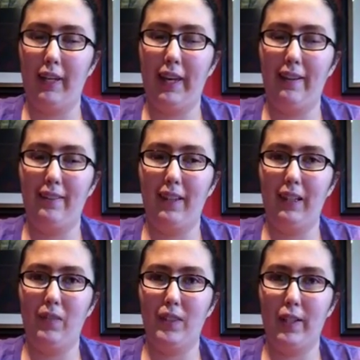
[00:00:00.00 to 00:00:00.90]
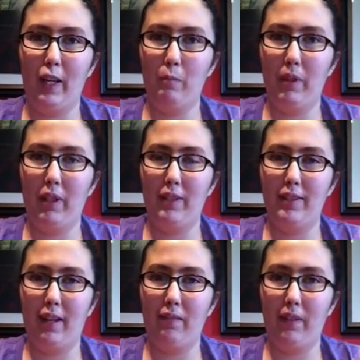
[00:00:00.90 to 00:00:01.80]
can't think of his name, but he's
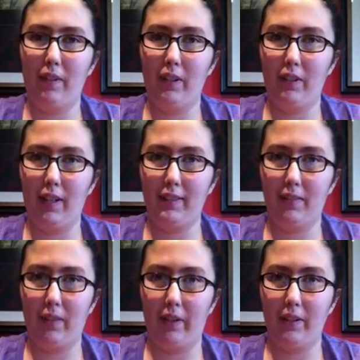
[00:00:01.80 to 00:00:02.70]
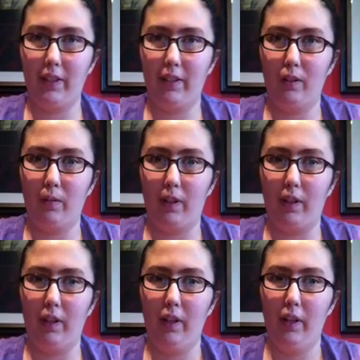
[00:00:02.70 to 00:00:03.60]
that classic fairy tale where